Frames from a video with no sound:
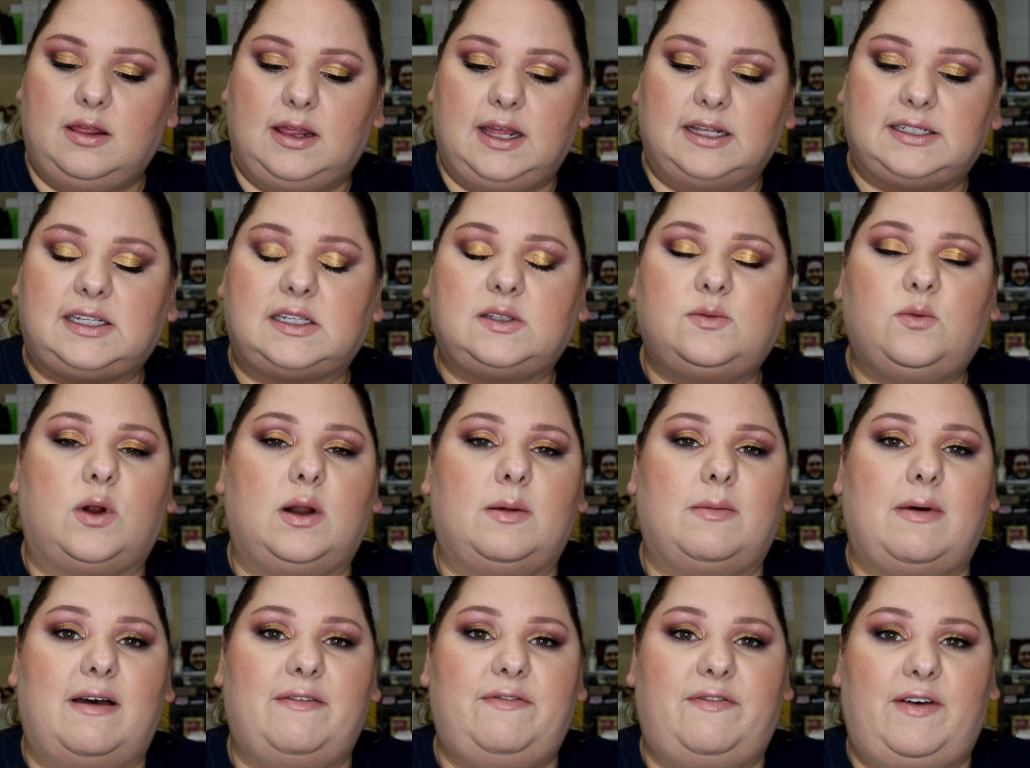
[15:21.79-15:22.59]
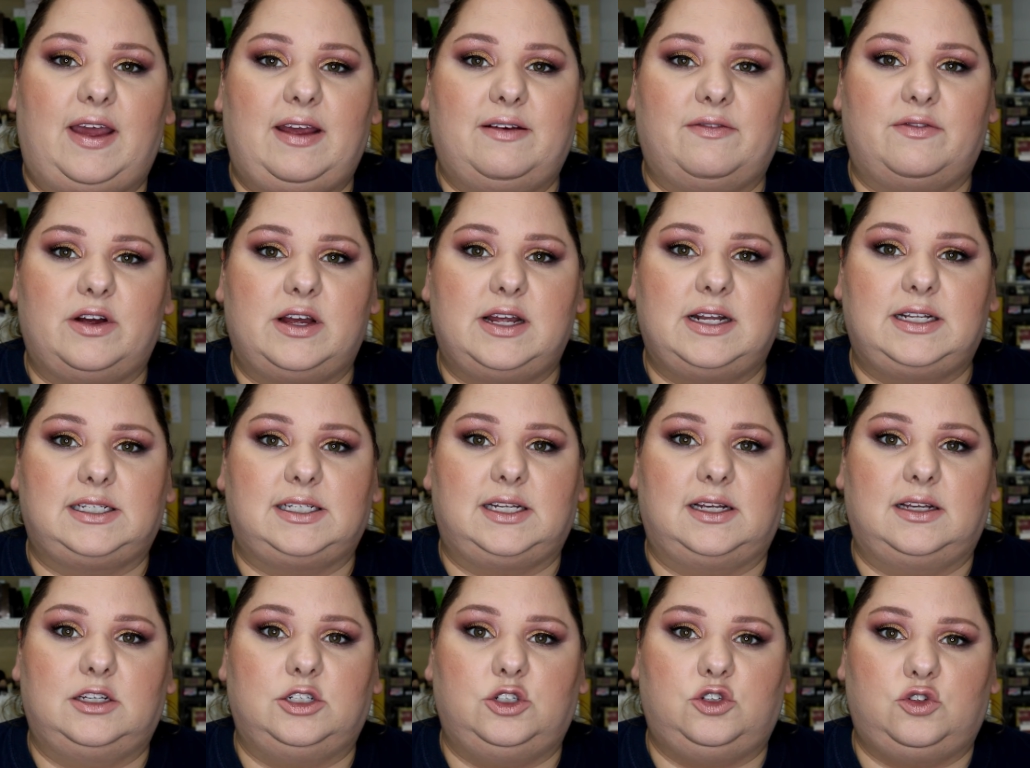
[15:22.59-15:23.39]
this is one of my
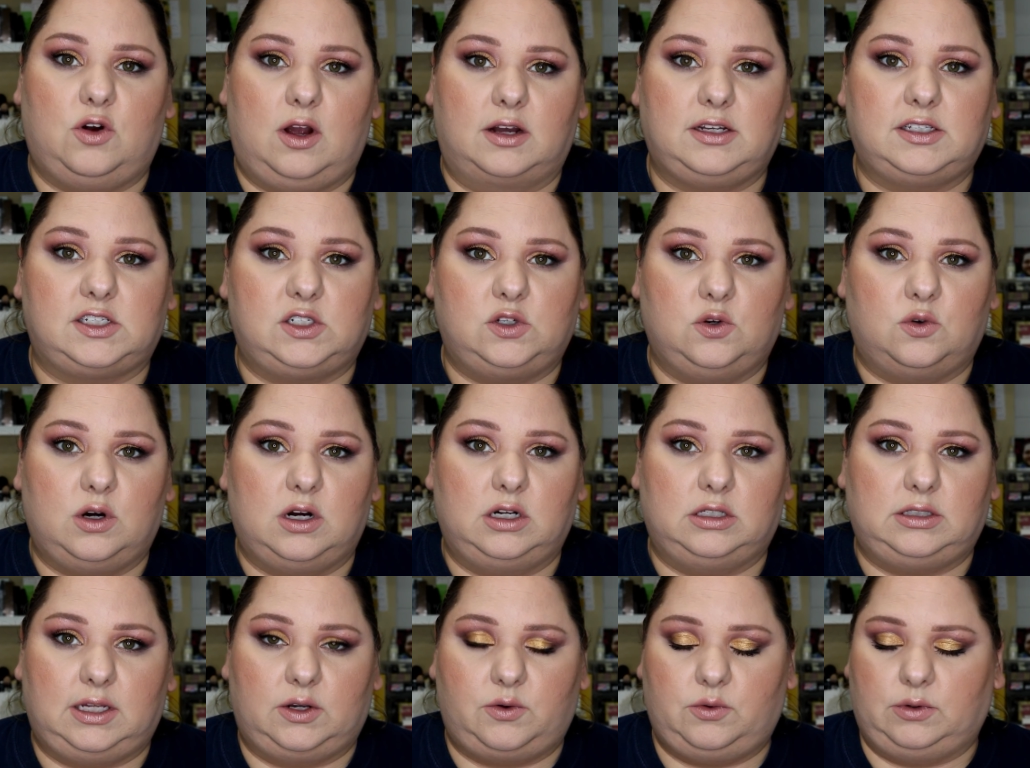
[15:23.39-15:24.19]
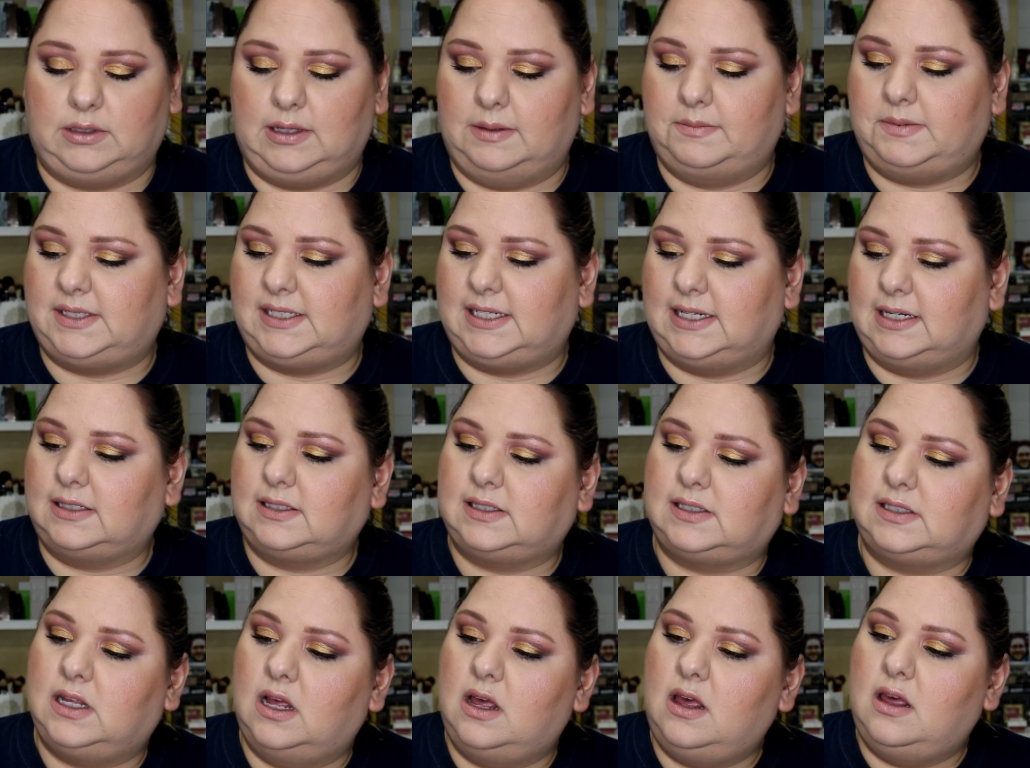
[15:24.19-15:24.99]
favorite drugstore liquid
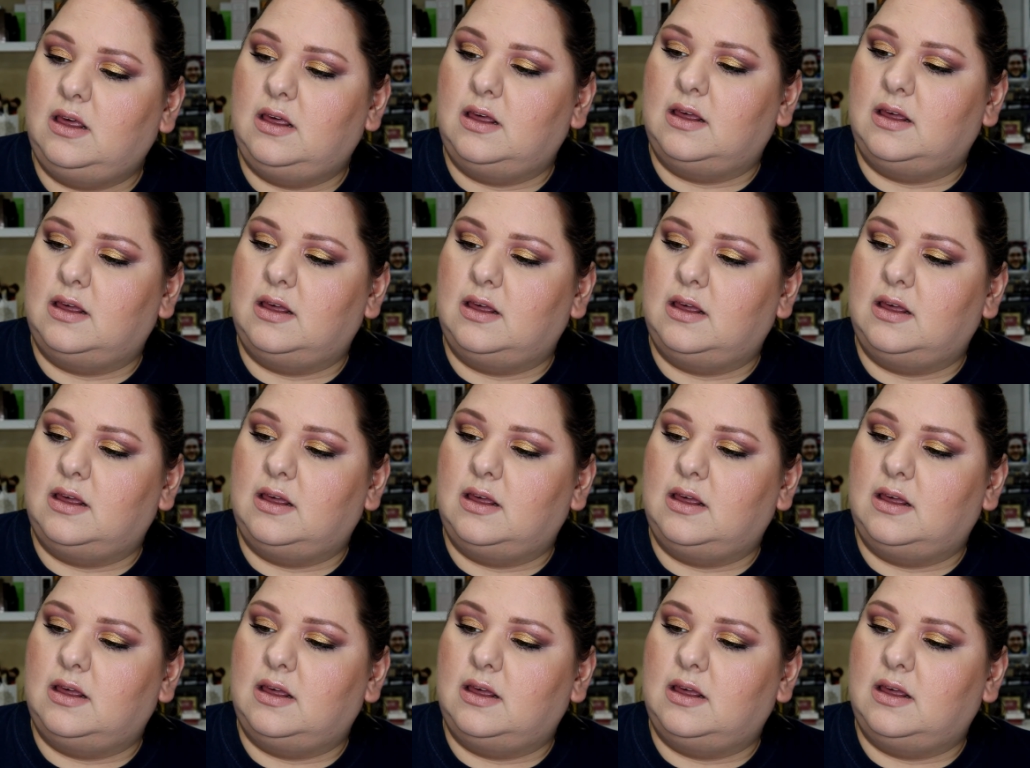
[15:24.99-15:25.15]
lipsticks.